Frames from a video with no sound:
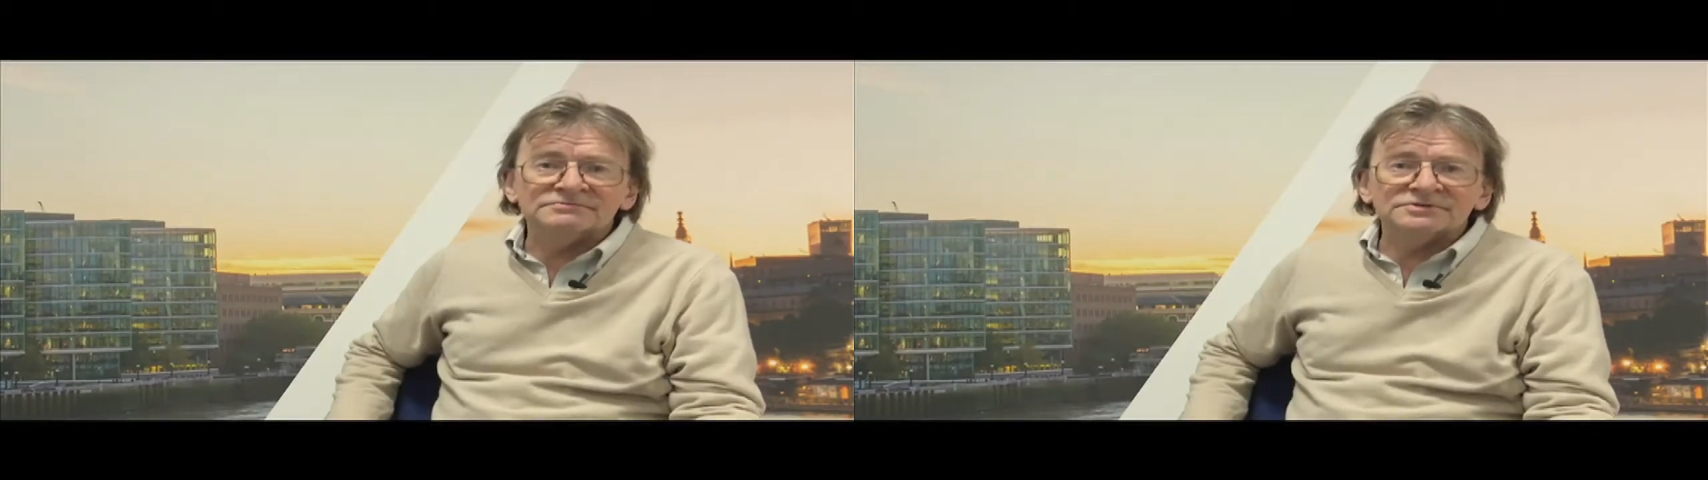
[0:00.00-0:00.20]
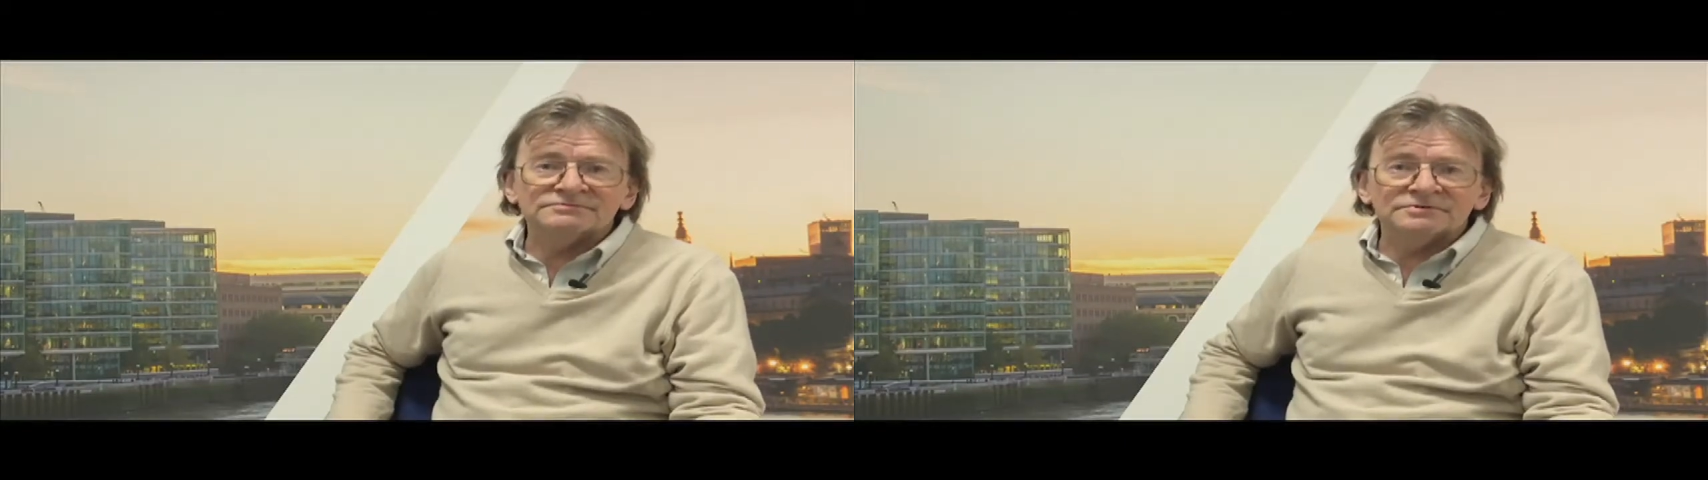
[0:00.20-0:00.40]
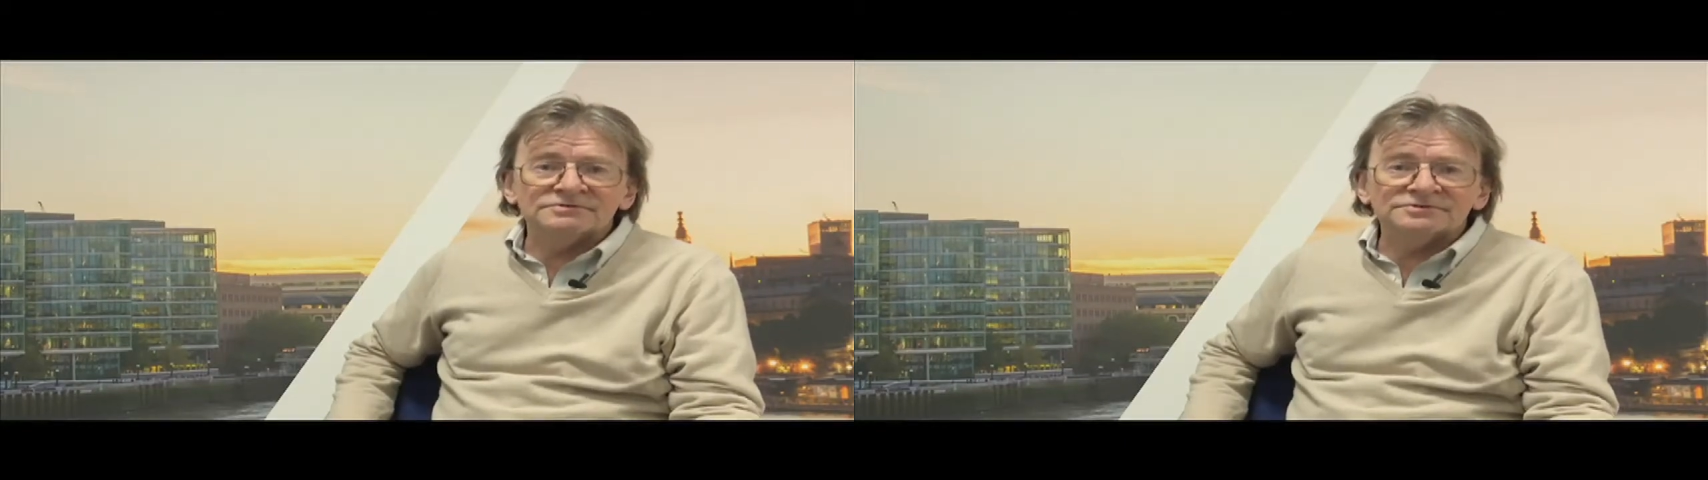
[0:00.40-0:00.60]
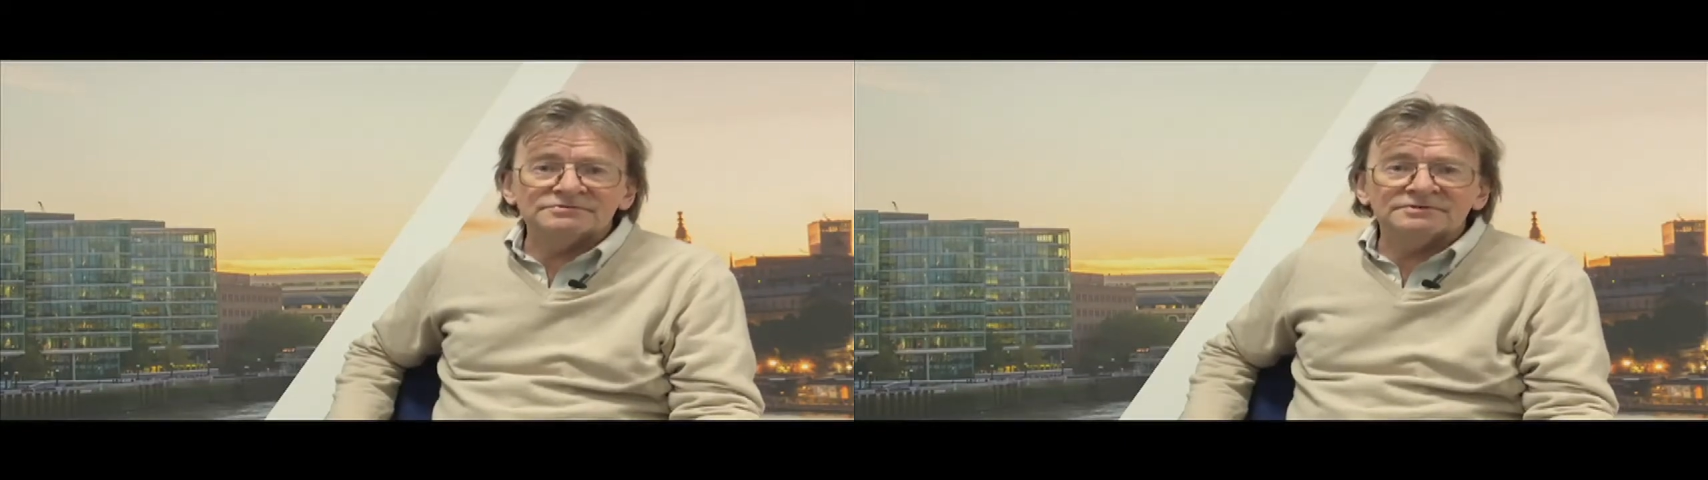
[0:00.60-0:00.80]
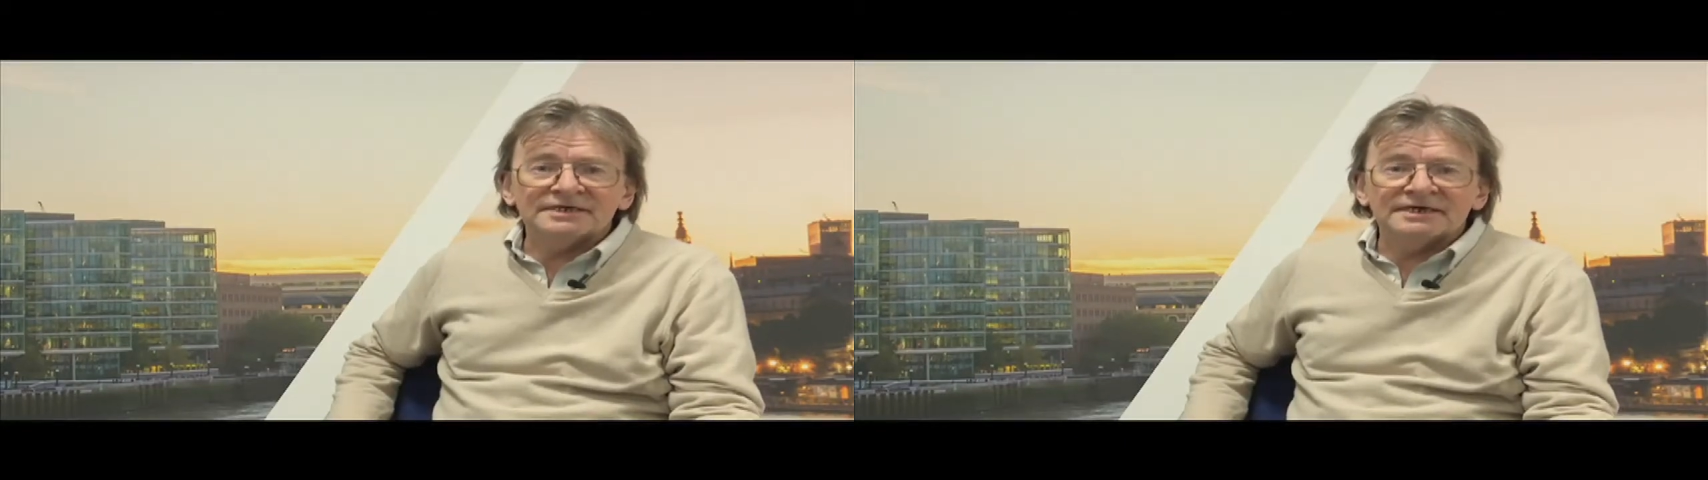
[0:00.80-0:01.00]
of Experience
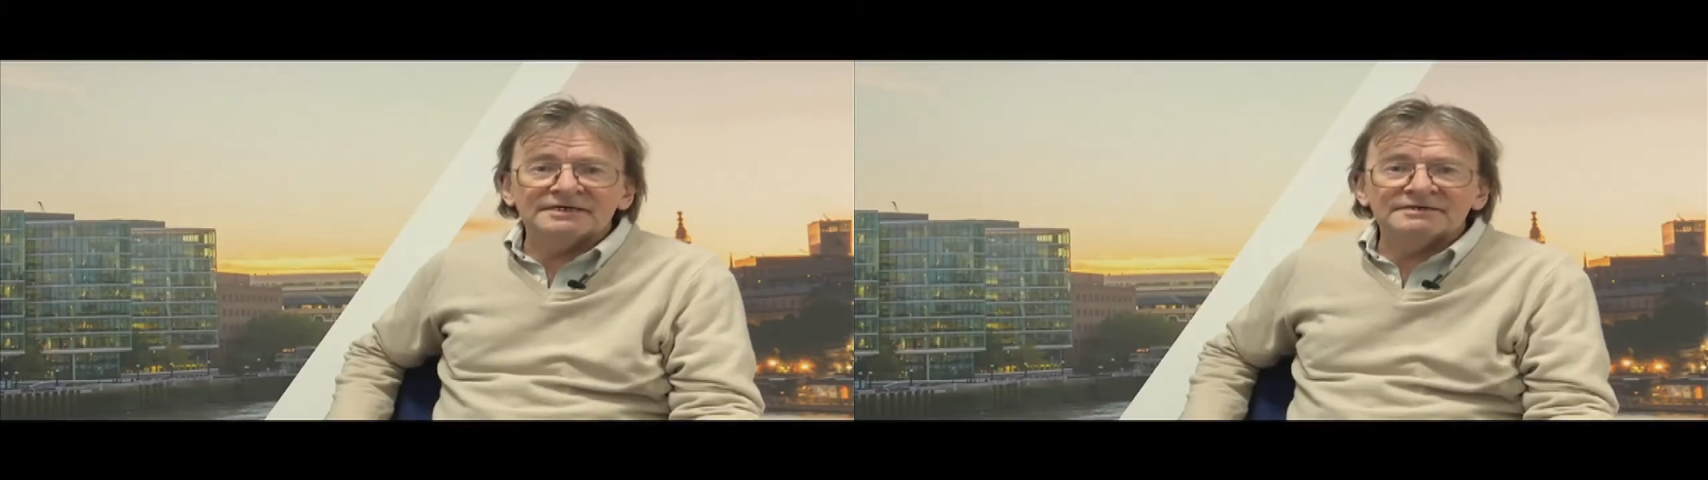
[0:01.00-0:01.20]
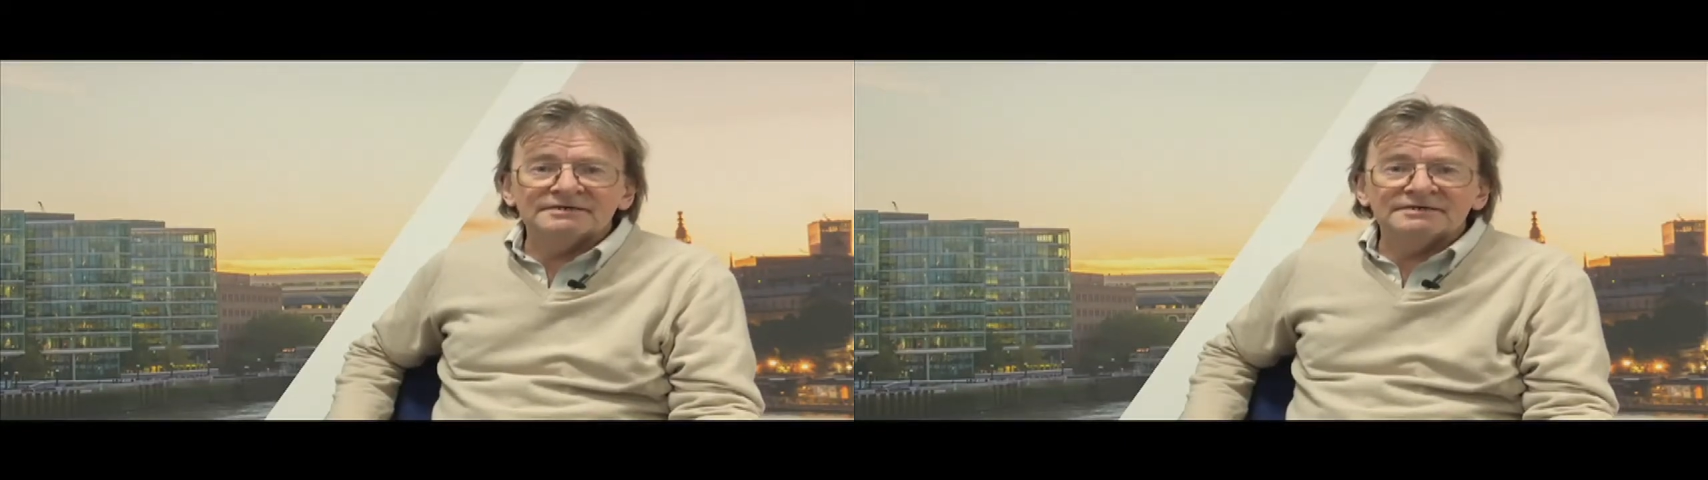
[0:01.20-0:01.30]
UK